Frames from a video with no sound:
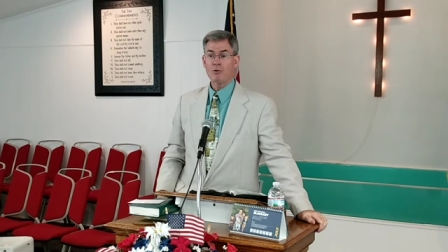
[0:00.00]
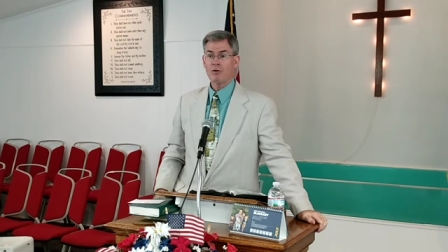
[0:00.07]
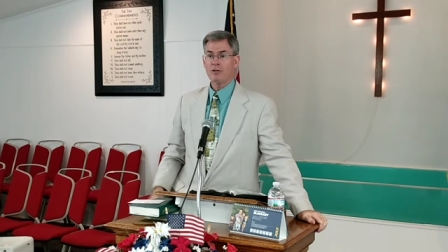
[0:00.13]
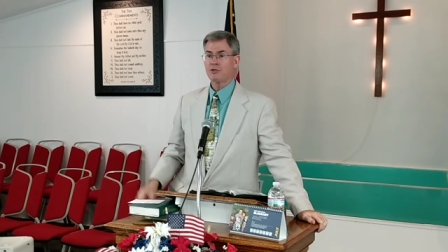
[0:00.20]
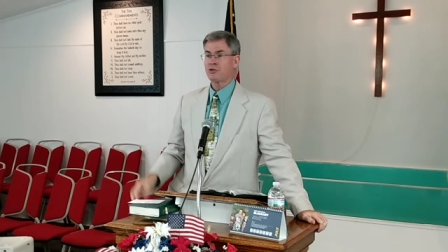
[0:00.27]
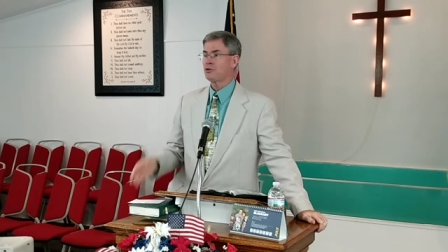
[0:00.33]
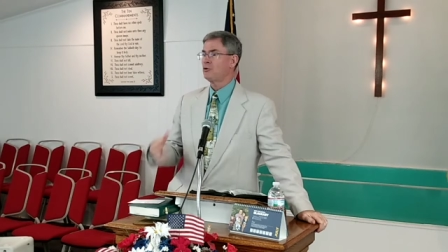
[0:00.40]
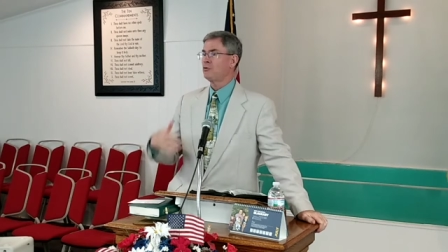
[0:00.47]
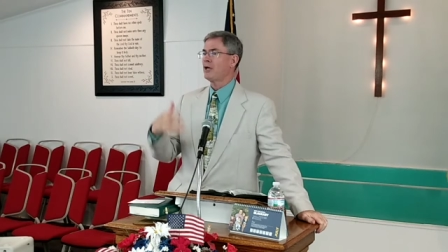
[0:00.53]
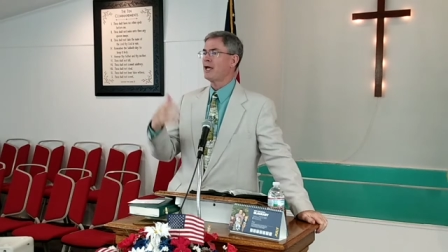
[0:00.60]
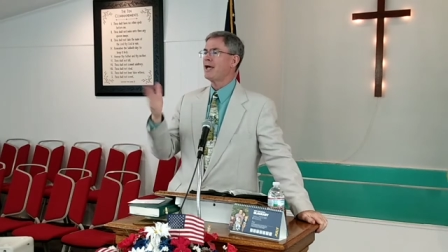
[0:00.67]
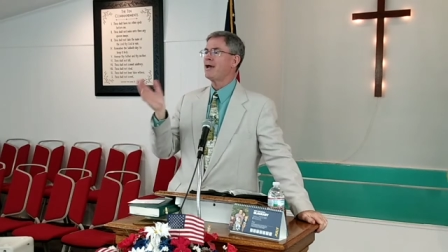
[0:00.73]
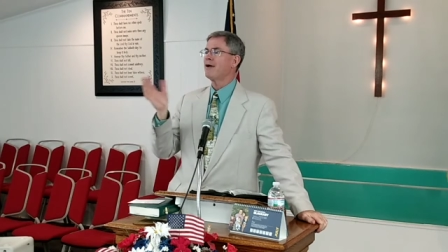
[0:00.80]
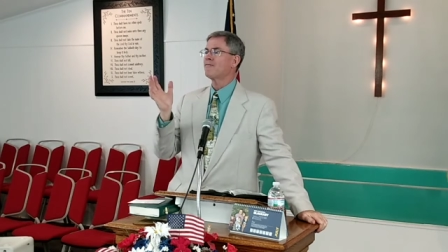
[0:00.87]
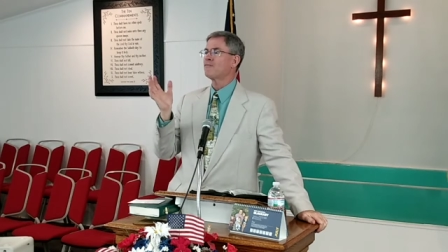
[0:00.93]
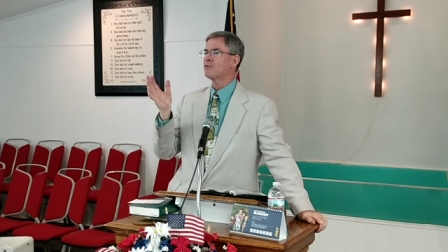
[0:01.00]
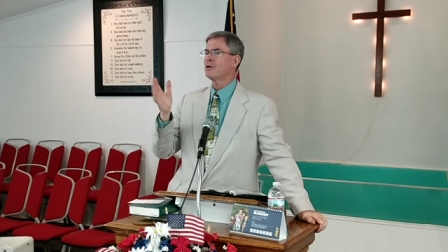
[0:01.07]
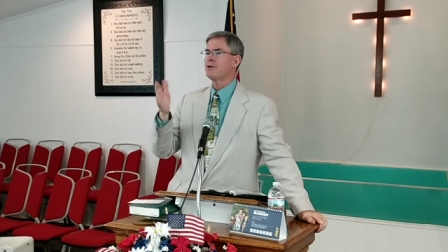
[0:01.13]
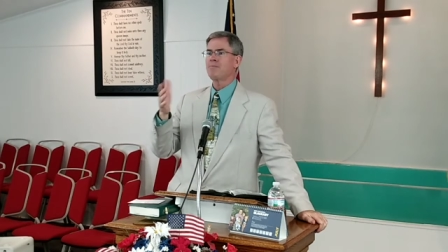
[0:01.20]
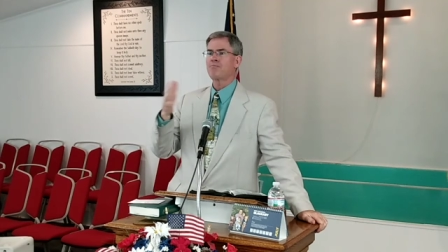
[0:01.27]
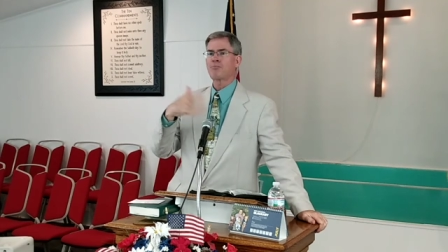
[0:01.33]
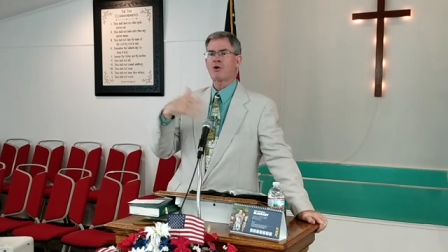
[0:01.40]
going to
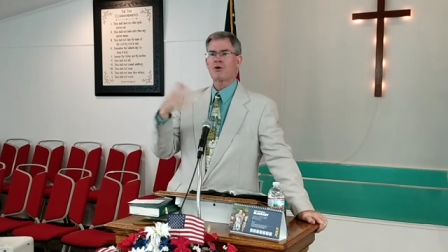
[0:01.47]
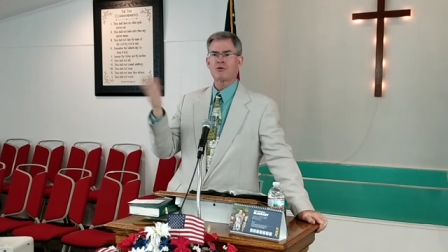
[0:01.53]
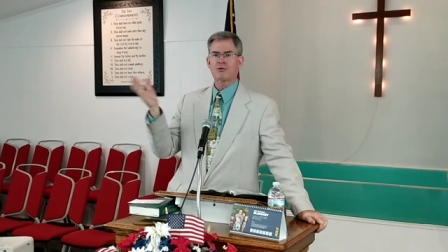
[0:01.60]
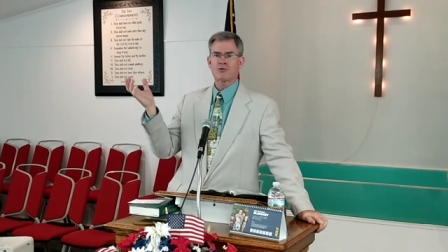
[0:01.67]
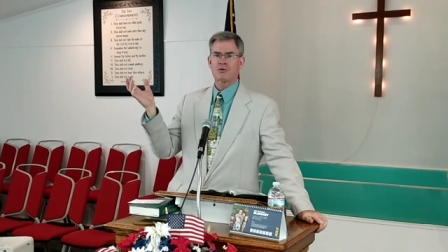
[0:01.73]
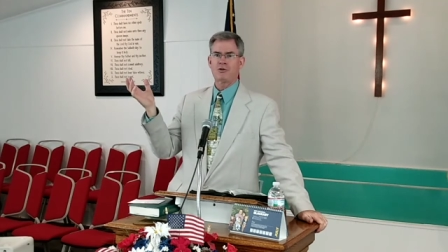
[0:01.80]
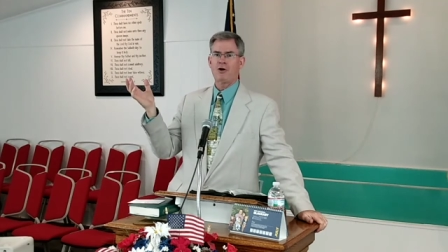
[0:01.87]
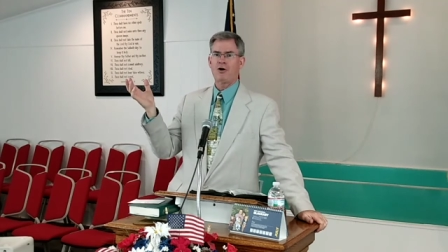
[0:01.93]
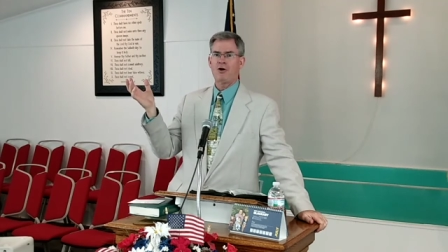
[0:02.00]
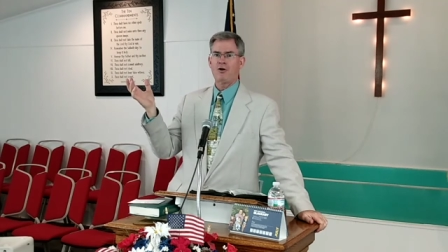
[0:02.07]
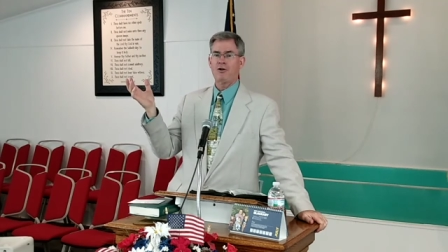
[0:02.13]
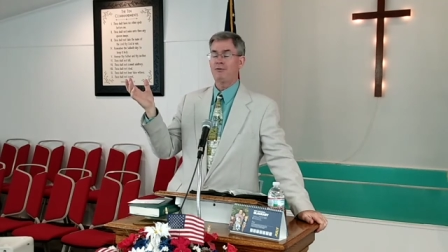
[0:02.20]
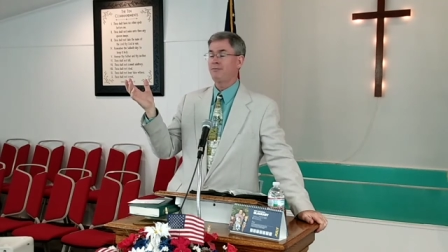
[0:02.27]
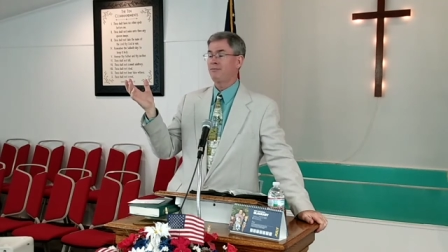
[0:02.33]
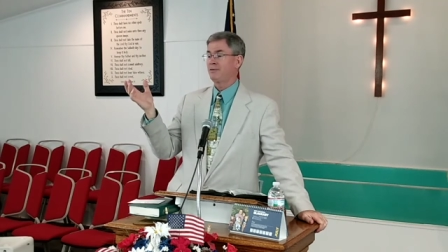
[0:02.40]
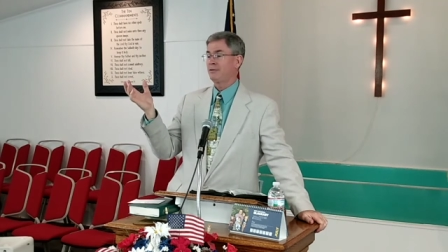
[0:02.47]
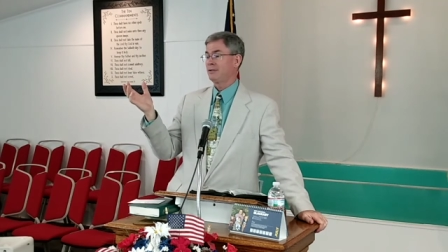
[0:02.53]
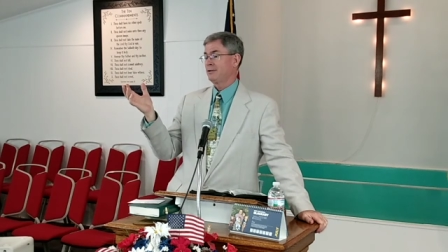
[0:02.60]
every person on